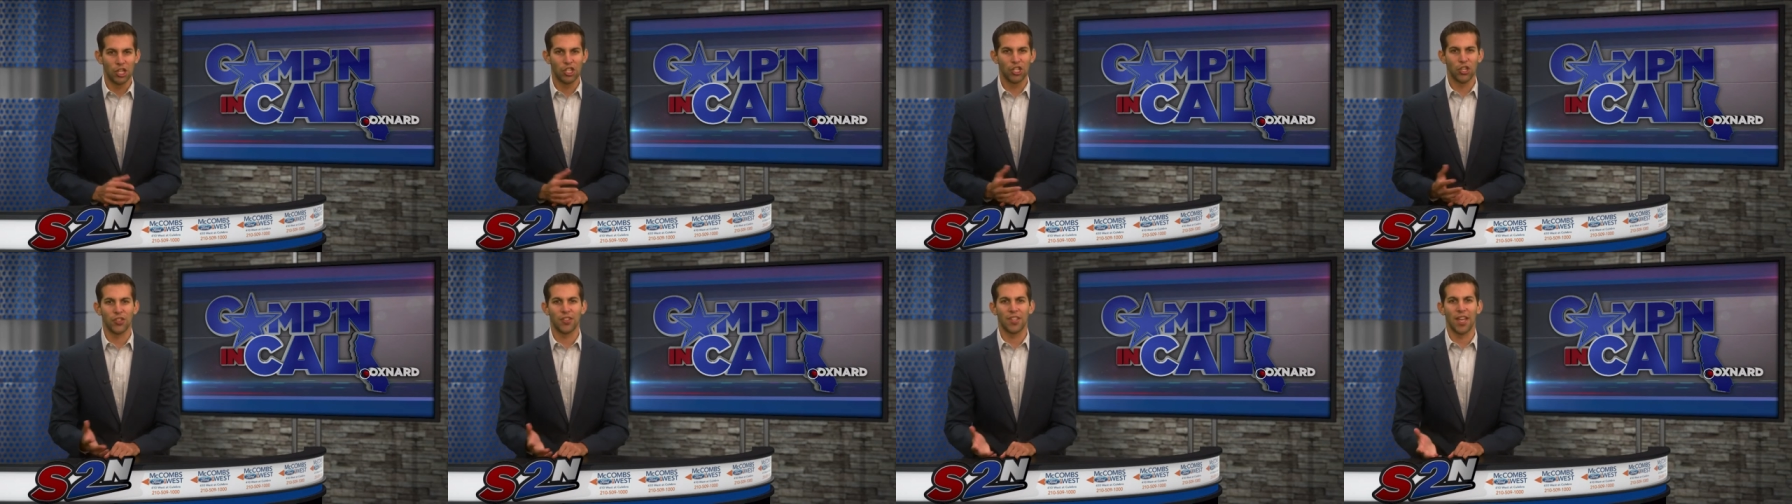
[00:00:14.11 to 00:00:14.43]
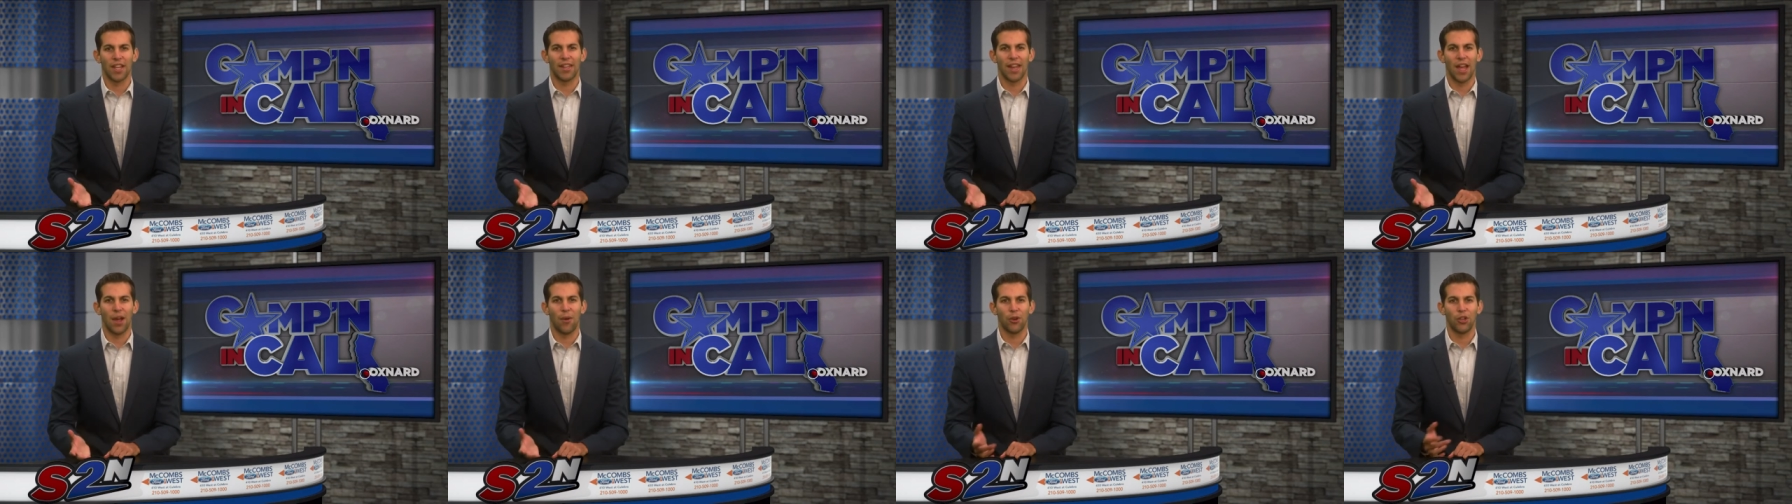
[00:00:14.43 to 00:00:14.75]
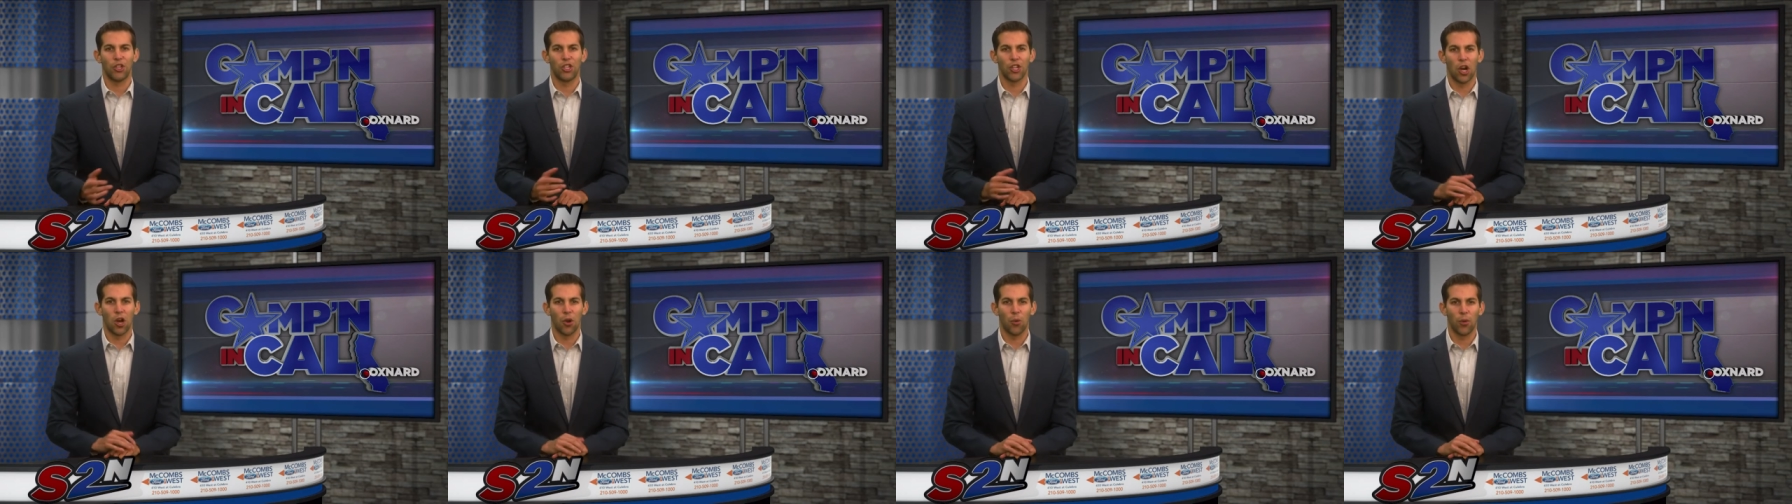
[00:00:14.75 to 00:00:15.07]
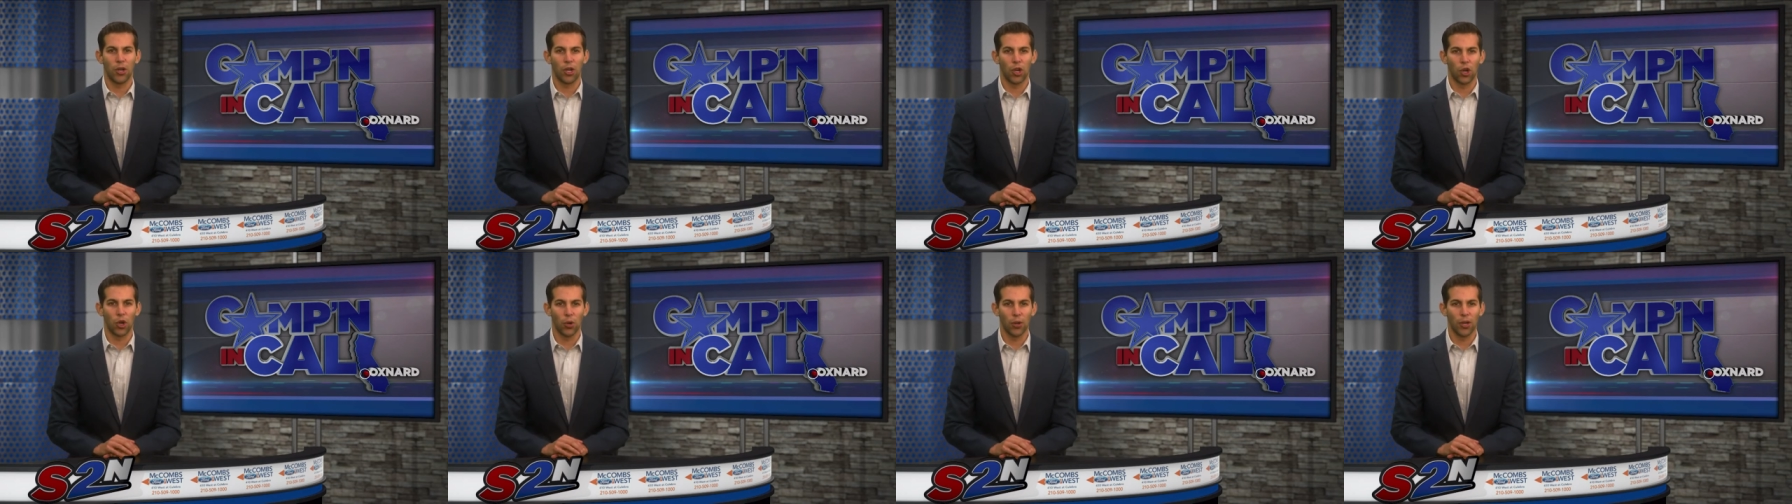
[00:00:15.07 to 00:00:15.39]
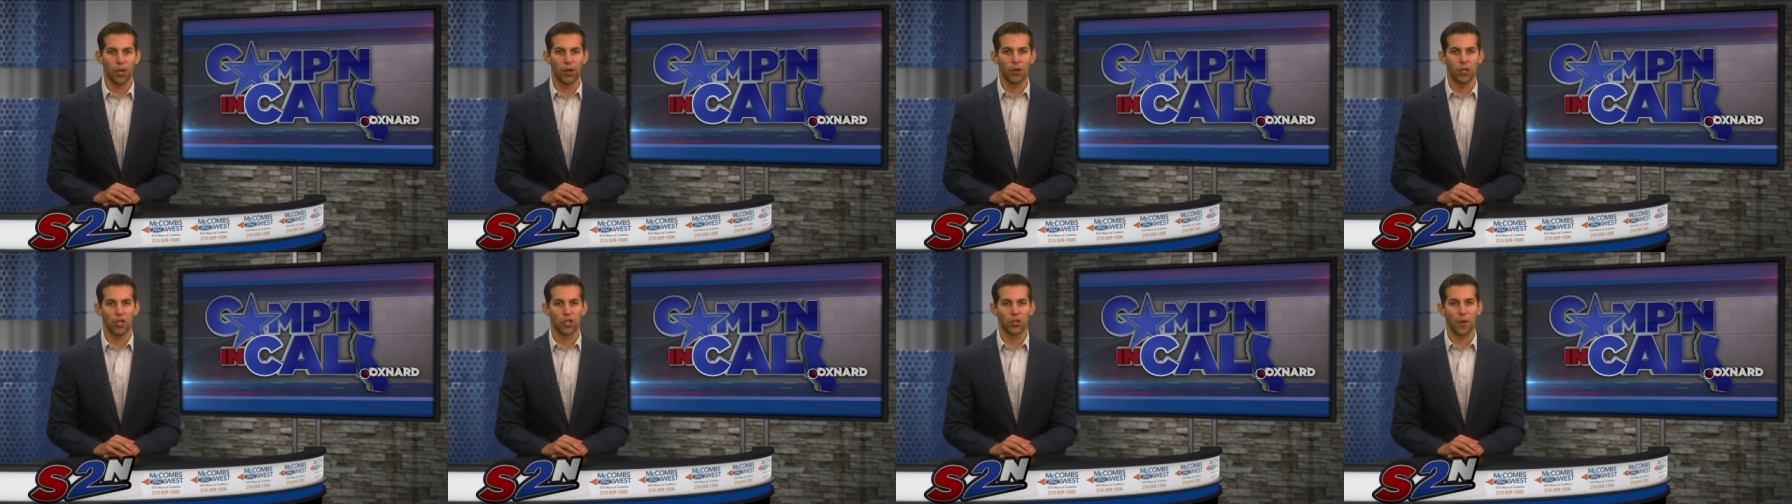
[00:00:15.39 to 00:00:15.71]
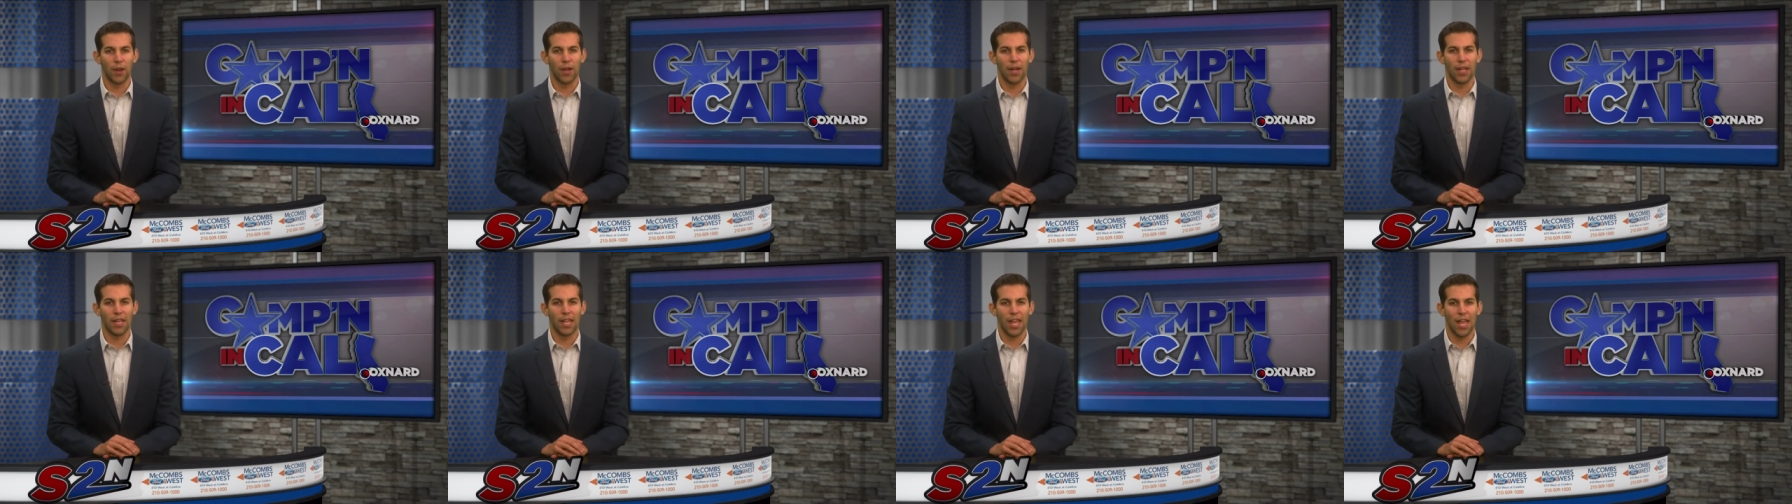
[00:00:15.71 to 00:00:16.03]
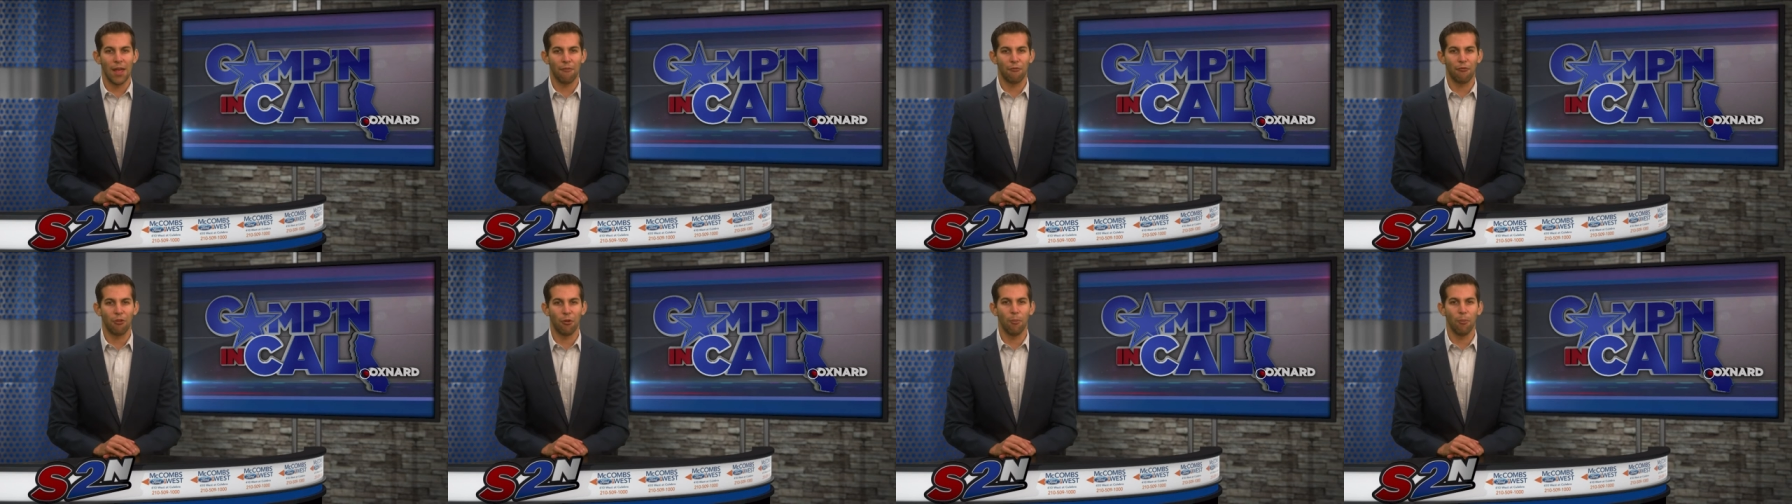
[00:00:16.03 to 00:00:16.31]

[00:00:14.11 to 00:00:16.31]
Jill sat down with Jarwin earlier in training camp